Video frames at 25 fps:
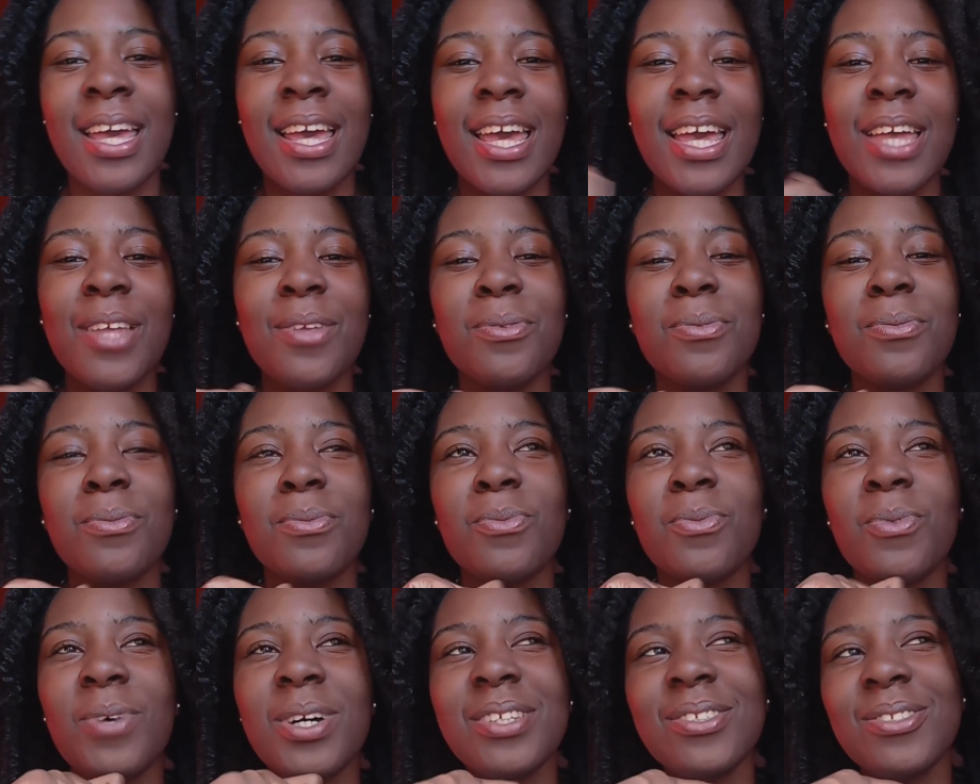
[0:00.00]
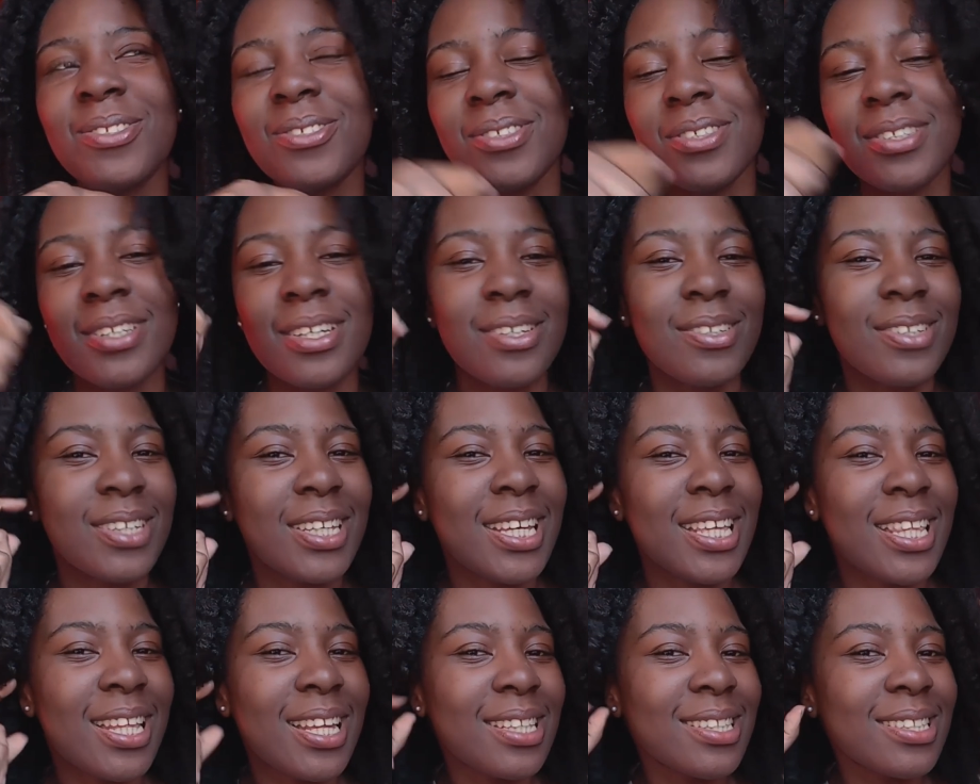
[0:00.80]
And once you start to
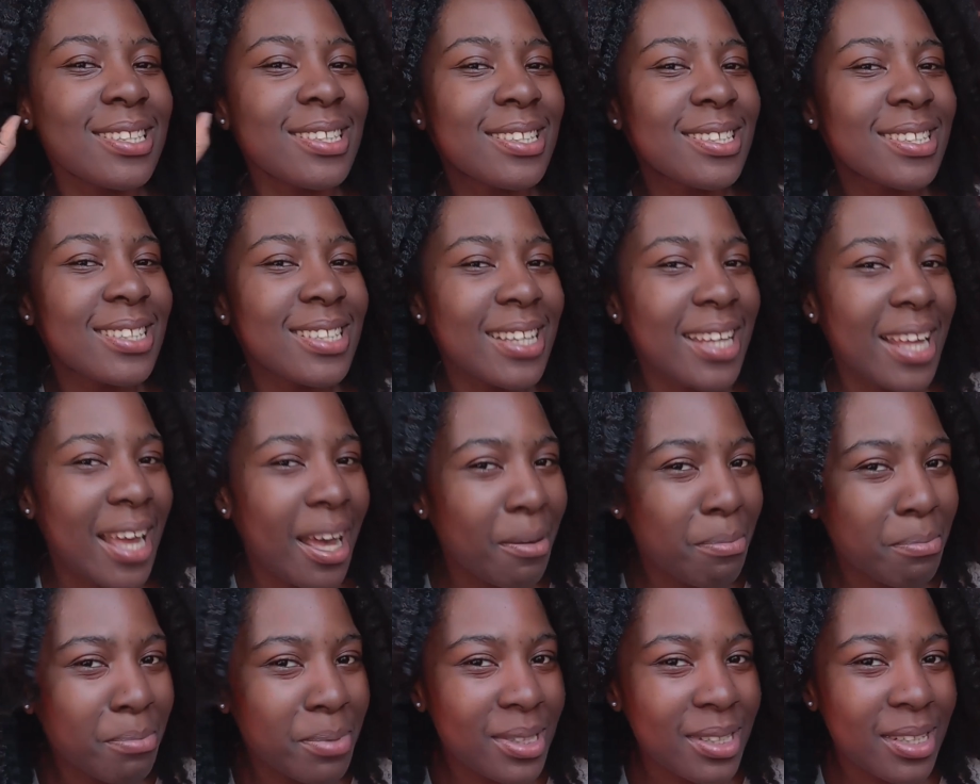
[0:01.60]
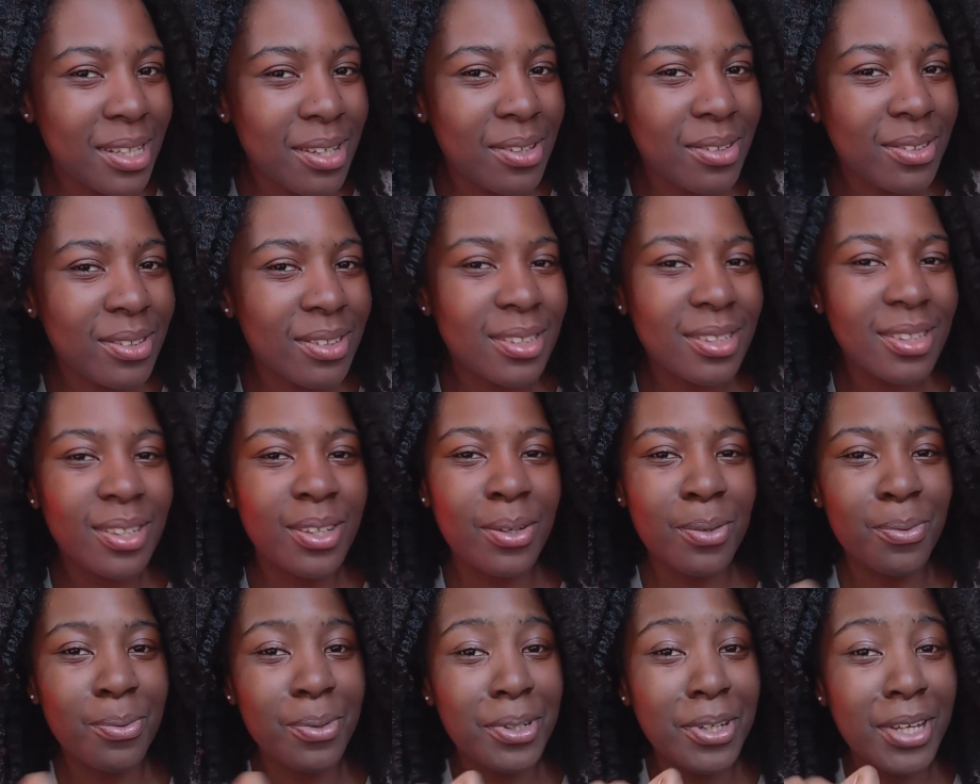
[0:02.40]
hear that snap sound,
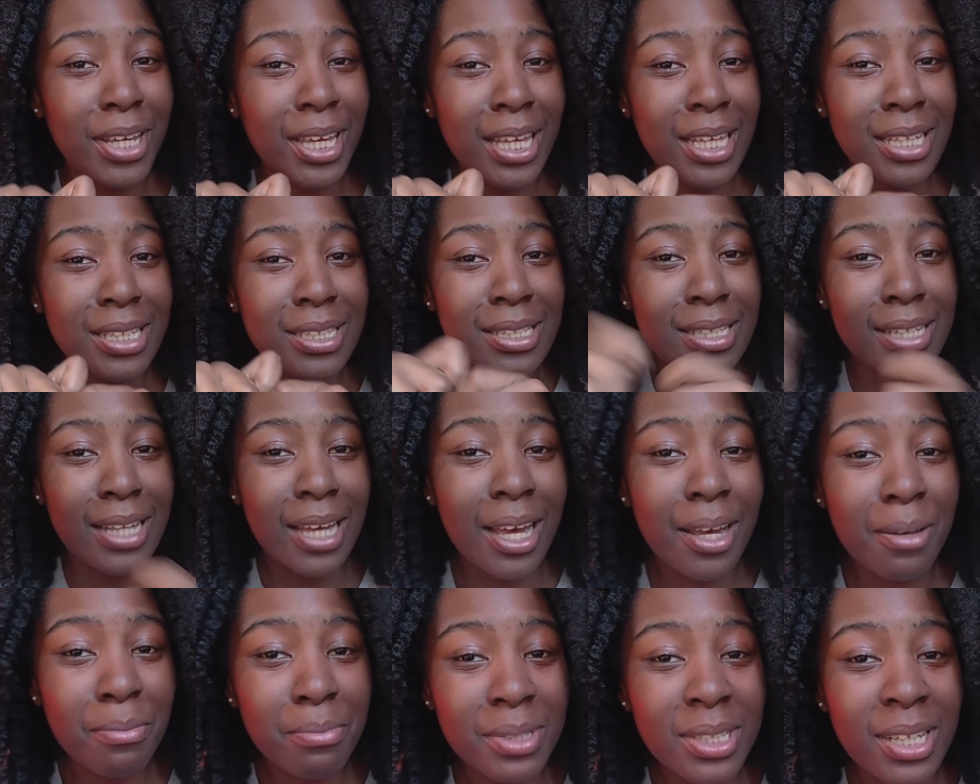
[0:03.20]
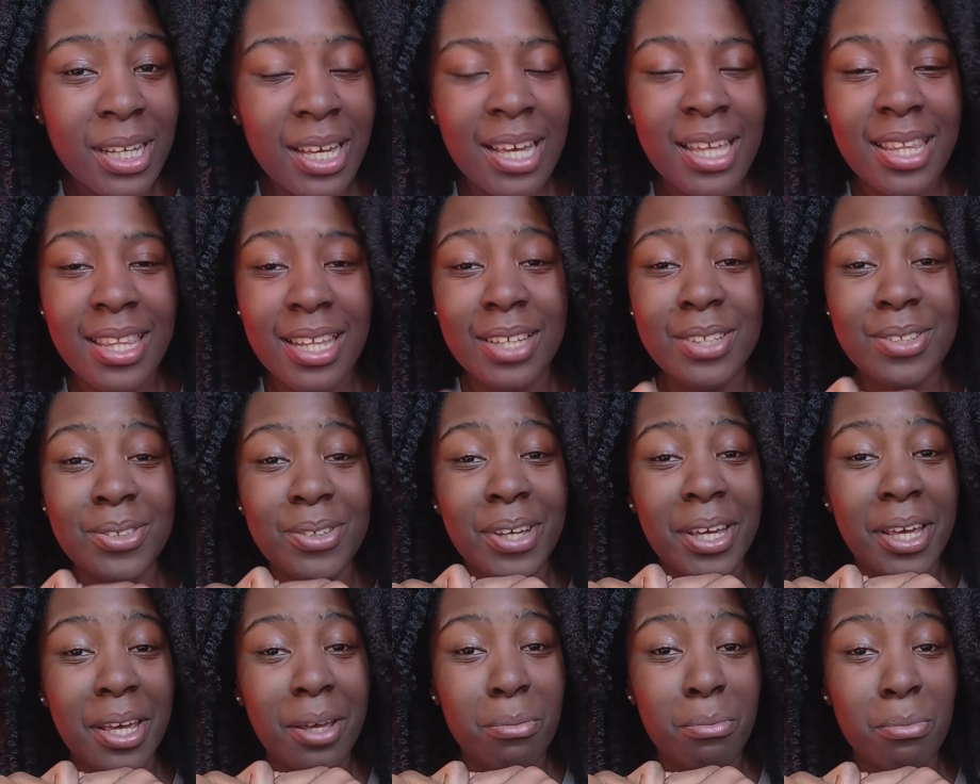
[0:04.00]
when your hair snaps, that's
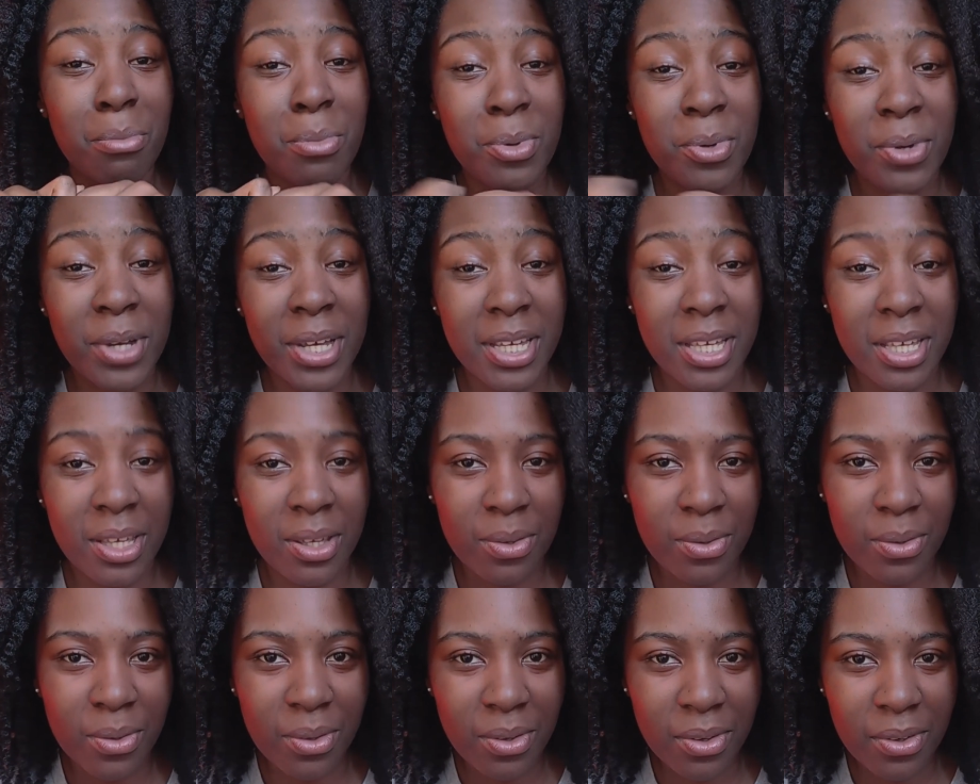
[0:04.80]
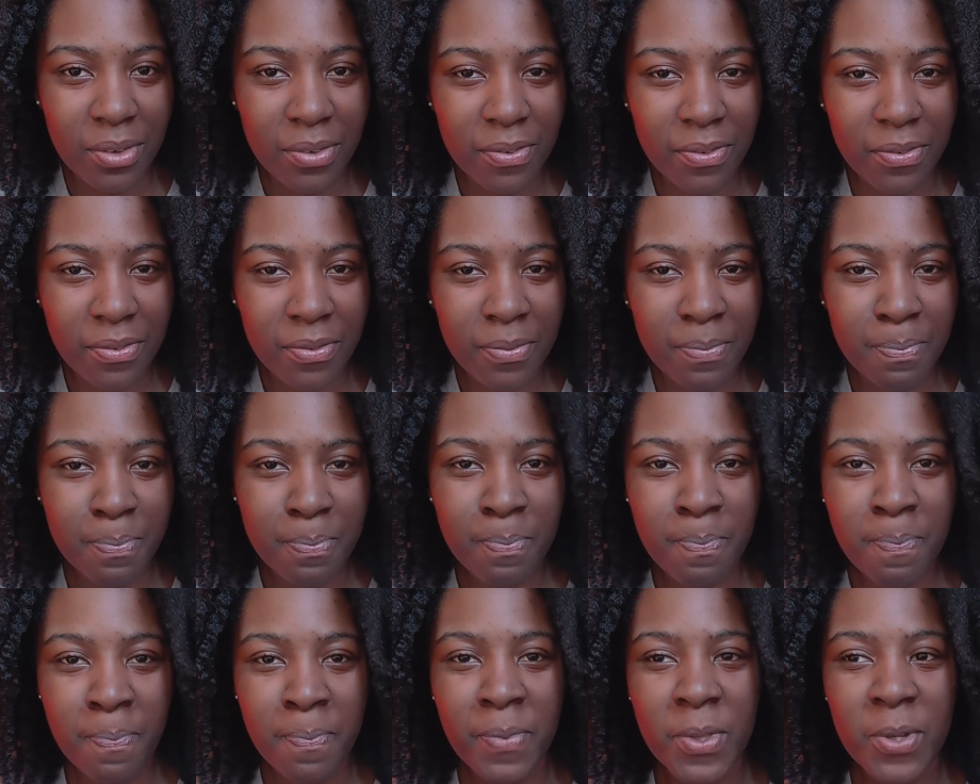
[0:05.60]
your hair breaking off,
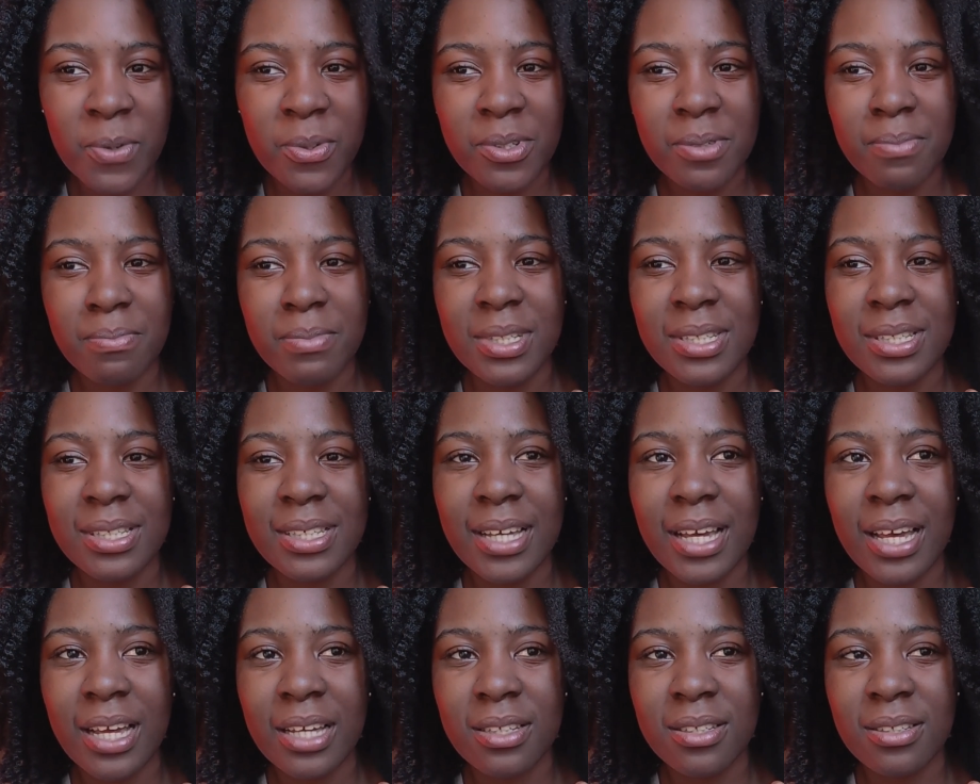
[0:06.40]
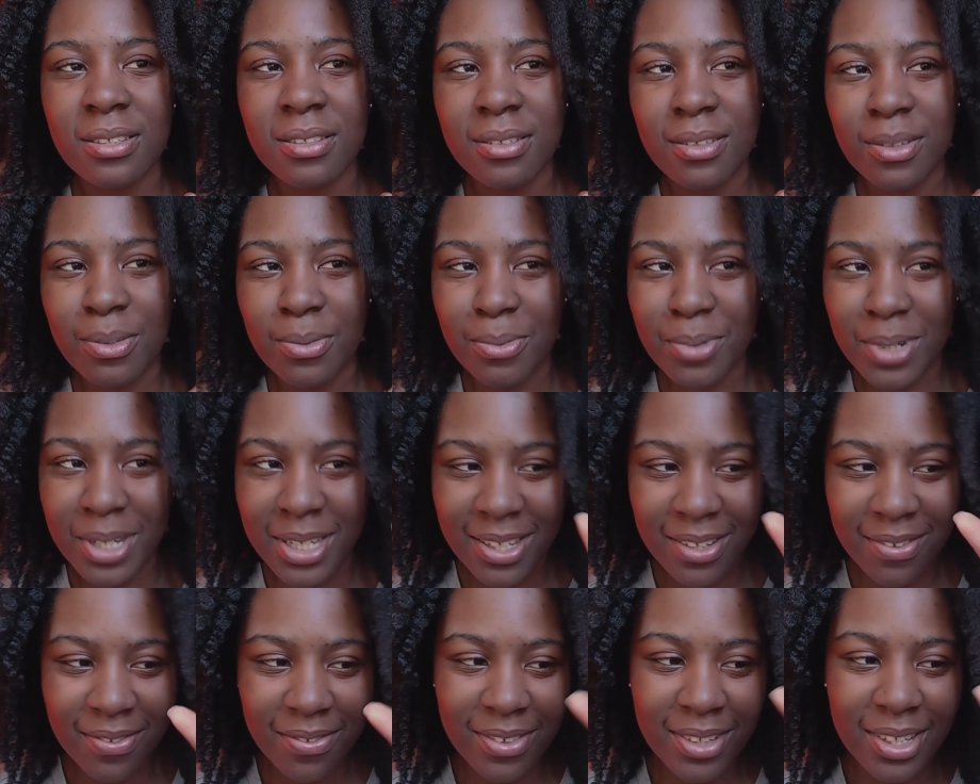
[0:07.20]
which means that
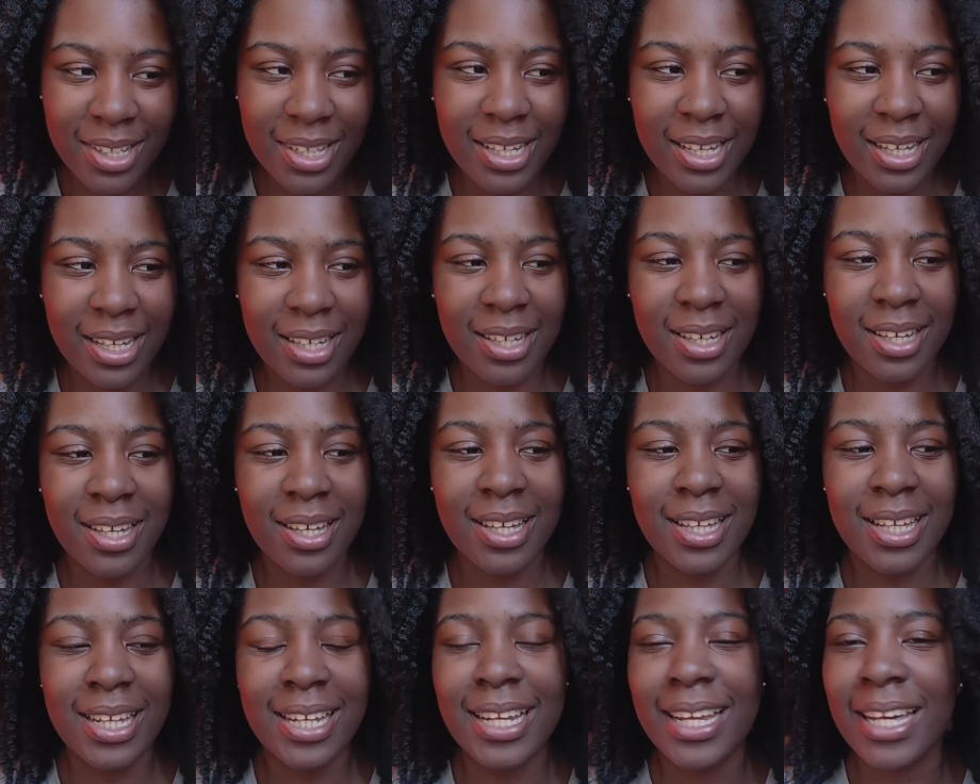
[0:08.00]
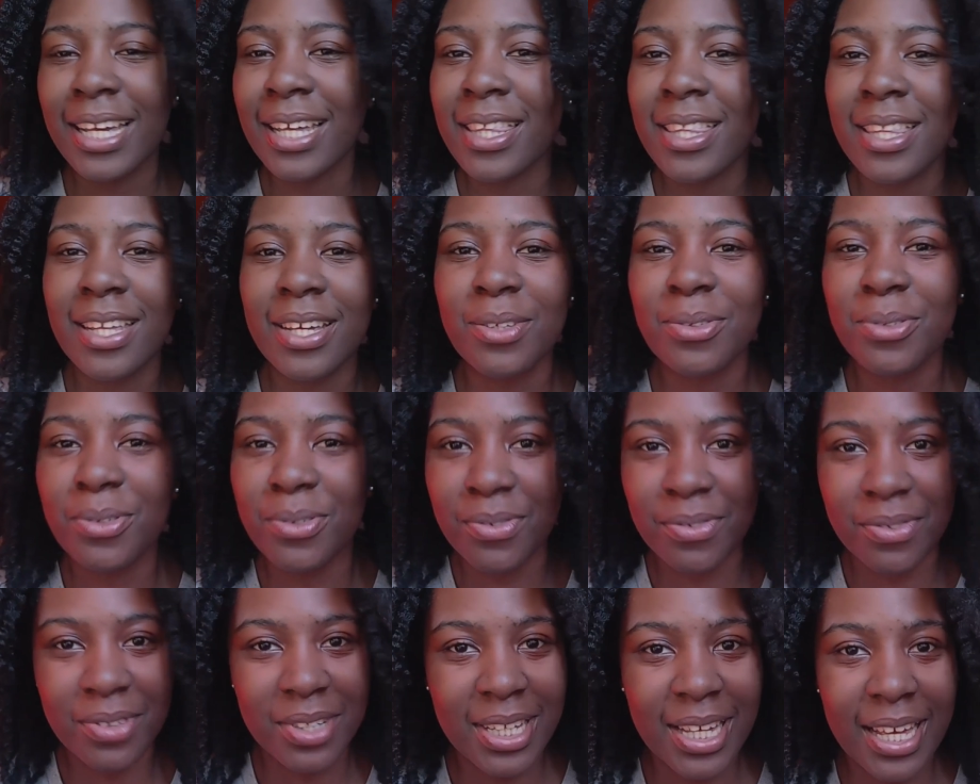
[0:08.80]
whatever like length that
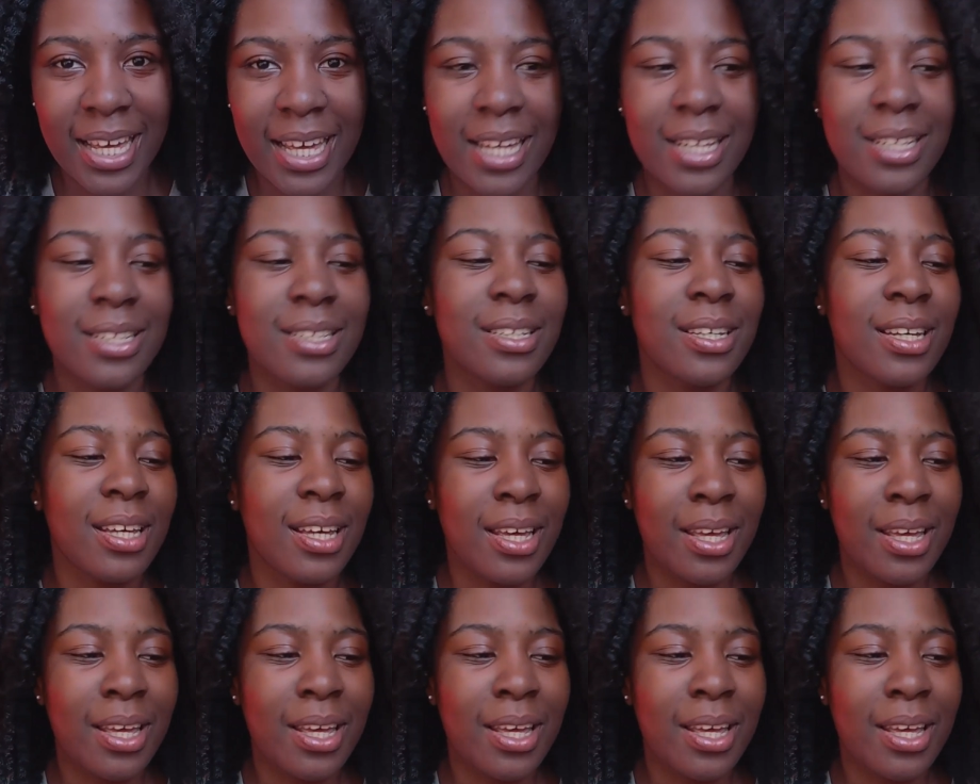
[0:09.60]
you retained,